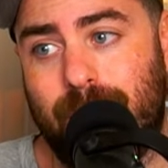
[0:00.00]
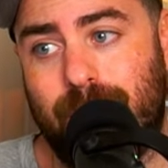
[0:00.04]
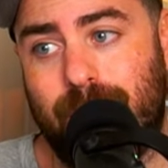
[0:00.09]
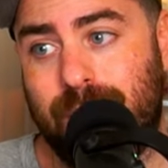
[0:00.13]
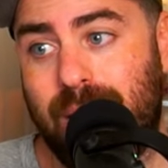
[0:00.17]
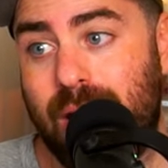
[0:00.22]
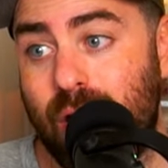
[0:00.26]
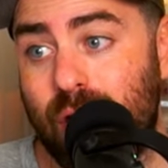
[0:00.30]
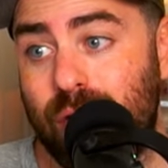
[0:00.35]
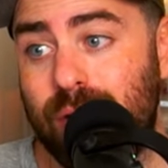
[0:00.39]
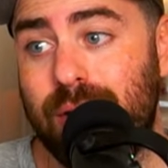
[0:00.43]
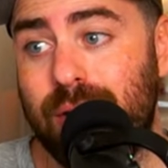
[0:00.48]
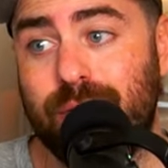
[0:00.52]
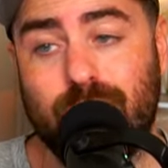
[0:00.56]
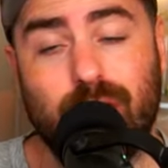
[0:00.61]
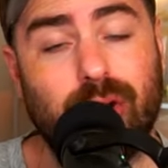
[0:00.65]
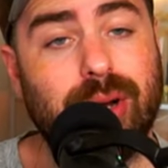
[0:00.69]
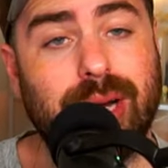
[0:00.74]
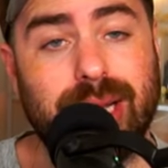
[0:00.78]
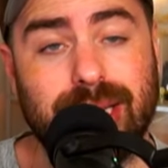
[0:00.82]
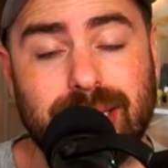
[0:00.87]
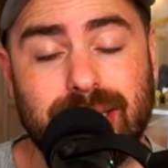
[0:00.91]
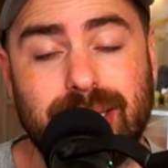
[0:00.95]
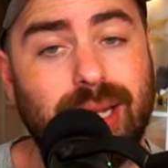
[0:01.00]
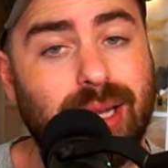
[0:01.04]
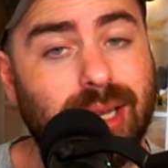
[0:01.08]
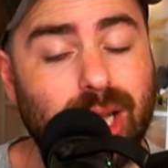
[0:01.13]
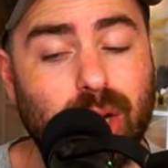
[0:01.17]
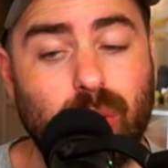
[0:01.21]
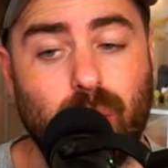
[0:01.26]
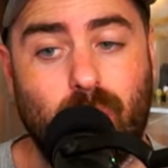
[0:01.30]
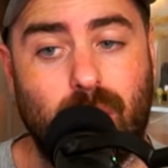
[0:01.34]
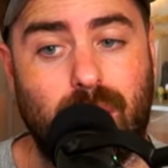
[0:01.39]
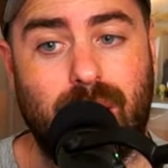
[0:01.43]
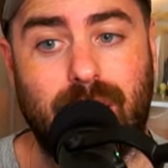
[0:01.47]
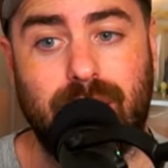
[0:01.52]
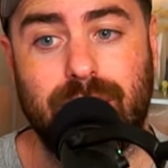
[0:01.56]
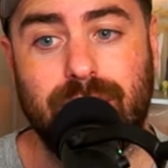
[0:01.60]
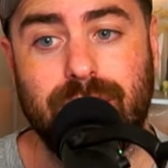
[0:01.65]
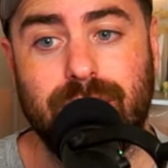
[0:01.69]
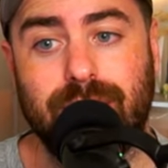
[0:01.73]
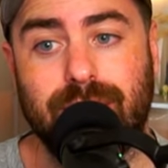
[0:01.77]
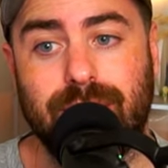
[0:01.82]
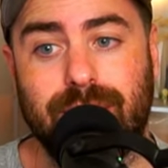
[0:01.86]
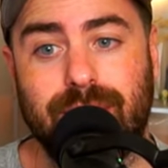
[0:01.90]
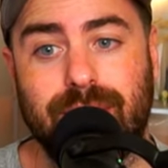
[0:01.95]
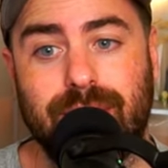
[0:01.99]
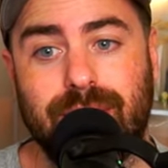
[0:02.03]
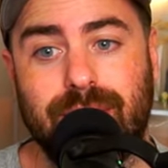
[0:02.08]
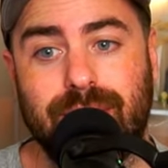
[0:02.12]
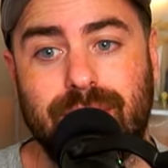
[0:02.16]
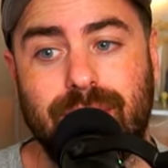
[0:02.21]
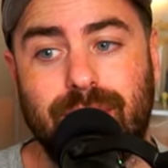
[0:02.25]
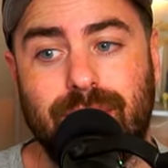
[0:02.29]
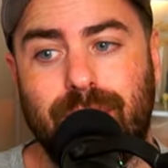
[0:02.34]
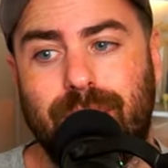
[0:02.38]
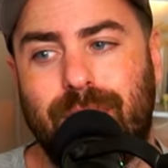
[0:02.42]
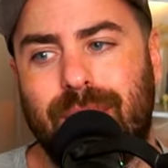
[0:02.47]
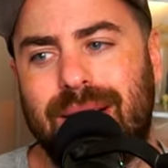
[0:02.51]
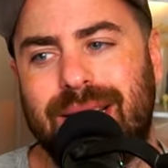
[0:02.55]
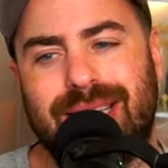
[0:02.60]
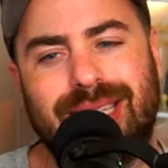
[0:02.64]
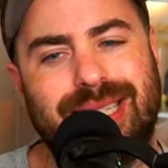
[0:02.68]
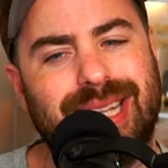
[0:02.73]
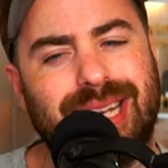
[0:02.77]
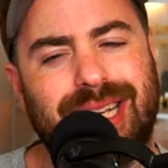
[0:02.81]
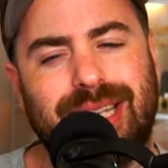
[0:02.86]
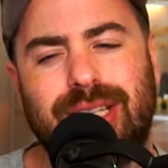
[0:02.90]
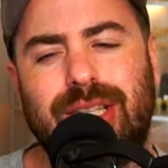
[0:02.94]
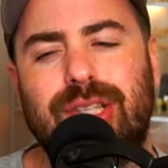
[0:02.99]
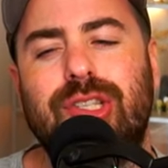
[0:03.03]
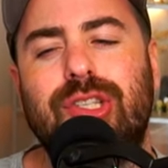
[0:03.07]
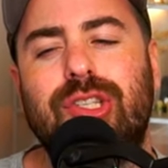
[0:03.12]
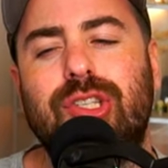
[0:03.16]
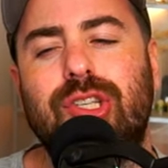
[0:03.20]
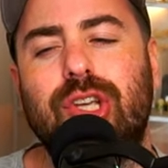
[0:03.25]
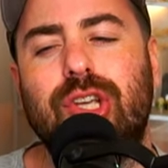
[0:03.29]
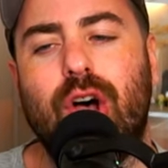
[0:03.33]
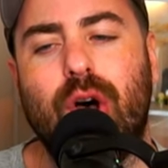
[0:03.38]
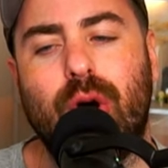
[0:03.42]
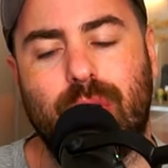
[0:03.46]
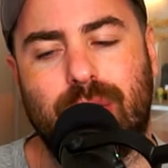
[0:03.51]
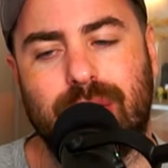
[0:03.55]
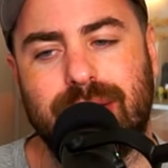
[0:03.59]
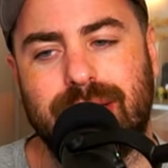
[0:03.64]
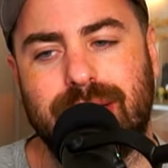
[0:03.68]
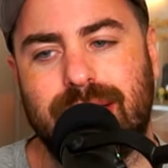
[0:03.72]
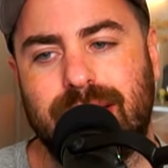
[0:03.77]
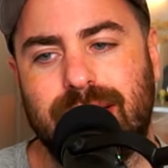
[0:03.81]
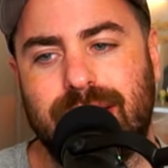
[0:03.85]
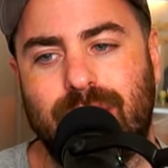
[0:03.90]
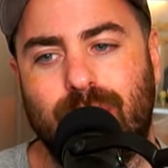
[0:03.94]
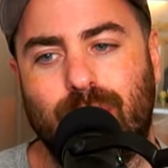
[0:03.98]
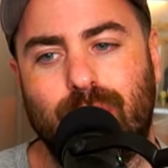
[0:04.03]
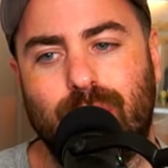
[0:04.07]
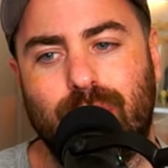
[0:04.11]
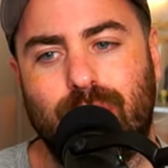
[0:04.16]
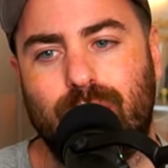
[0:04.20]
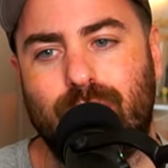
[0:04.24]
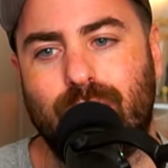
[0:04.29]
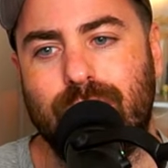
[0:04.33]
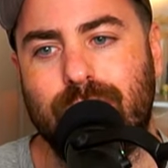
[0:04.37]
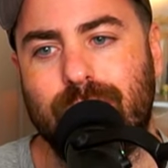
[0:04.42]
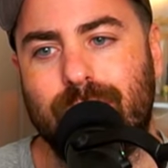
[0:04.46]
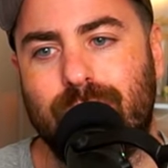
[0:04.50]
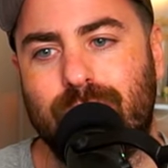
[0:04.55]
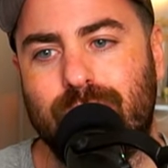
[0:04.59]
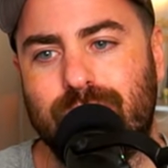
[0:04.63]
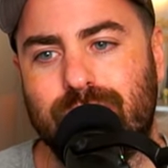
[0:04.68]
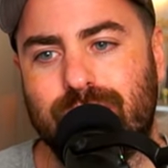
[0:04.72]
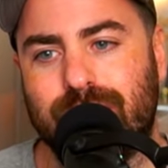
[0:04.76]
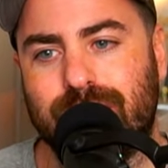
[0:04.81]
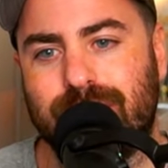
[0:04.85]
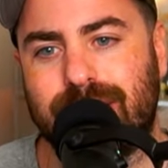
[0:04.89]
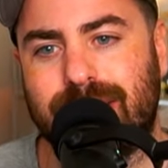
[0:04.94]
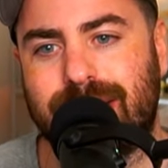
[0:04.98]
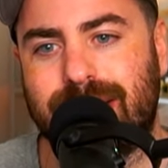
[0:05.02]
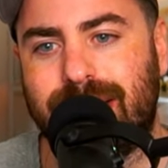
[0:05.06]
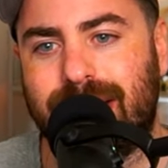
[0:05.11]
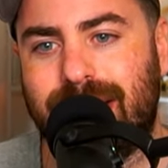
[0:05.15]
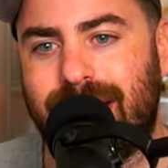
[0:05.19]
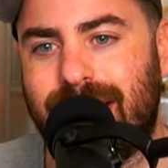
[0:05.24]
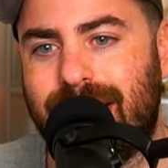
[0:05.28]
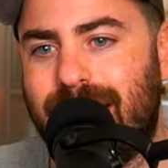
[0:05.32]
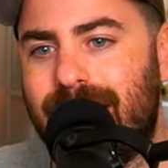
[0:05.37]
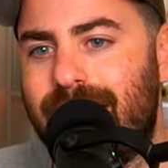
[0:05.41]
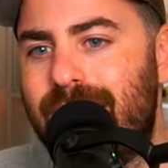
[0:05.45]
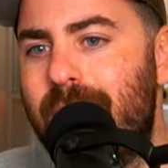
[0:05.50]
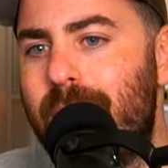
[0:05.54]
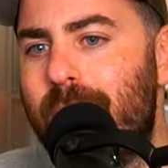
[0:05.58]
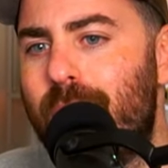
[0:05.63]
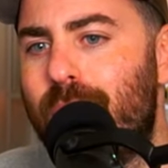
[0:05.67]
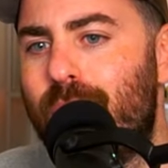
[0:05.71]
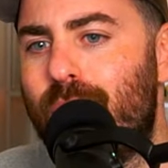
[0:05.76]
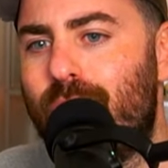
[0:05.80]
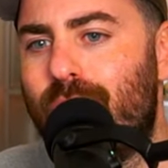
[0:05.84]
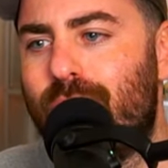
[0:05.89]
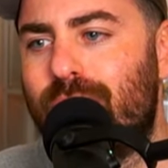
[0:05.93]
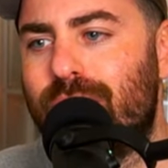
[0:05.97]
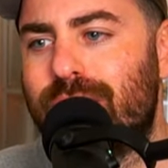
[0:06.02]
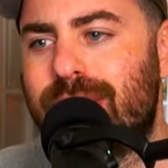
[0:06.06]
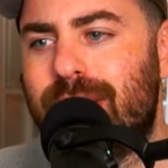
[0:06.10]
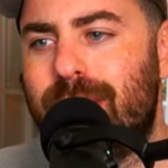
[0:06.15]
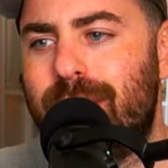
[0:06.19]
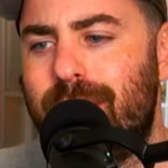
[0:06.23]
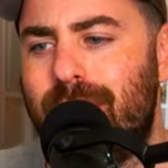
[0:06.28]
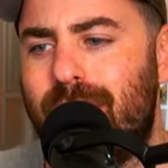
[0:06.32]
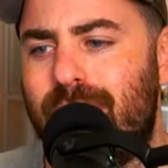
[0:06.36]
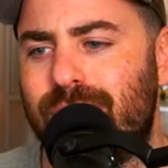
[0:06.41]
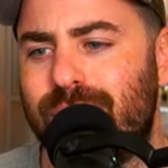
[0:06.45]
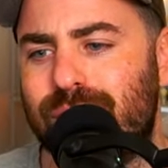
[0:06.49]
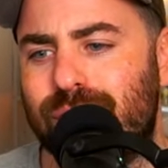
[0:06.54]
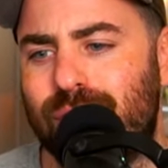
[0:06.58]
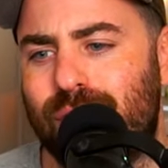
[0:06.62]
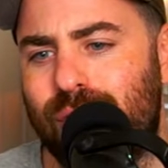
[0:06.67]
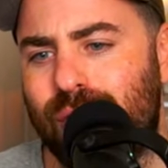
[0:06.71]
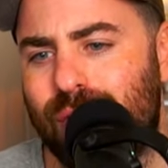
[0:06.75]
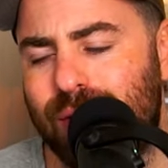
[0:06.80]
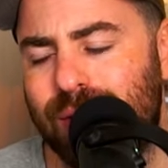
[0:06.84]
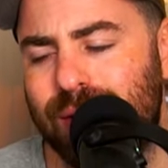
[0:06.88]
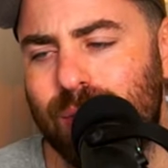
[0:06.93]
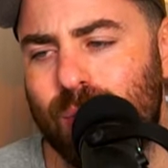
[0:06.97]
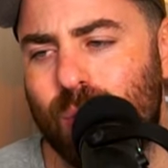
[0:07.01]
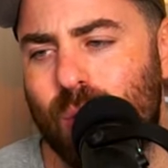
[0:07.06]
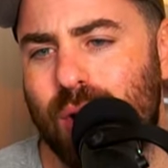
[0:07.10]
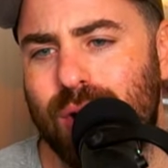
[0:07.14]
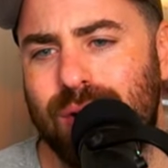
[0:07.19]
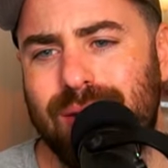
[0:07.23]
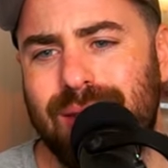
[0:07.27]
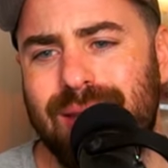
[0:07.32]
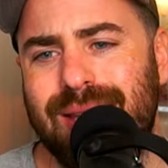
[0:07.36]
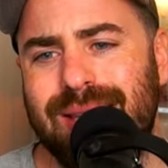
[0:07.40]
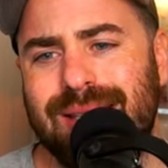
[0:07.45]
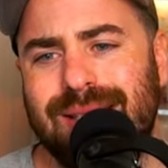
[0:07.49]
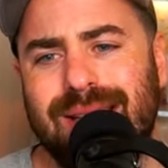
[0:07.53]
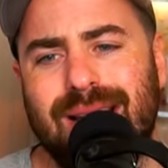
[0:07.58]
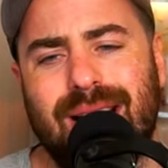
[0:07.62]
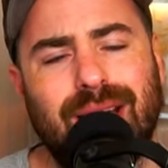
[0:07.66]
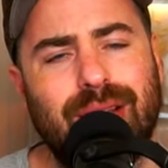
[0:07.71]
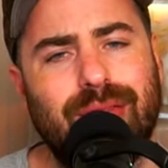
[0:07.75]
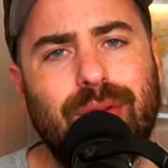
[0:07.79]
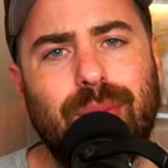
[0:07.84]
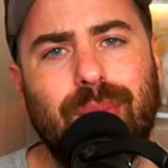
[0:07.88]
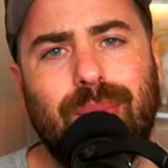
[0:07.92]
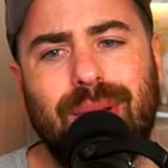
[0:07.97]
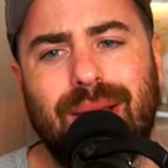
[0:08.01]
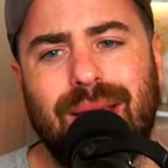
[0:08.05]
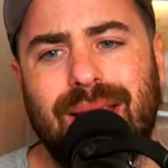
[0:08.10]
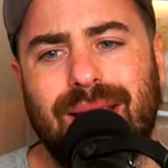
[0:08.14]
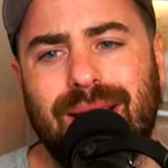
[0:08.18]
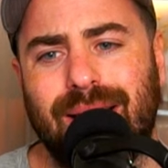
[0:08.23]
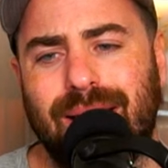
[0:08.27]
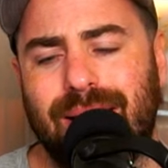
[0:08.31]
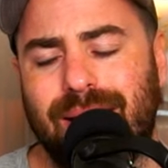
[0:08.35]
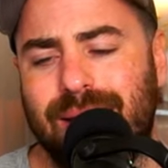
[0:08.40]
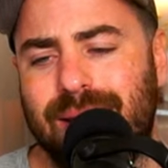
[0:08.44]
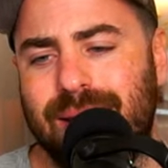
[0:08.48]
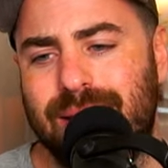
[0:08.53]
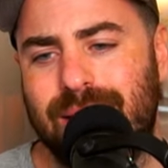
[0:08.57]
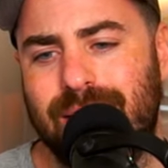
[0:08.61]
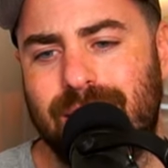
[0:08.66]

Airlifter is still at one, but this deck is so consistent with three emergency and Impulse and Bellstar and the one he's not even playing like,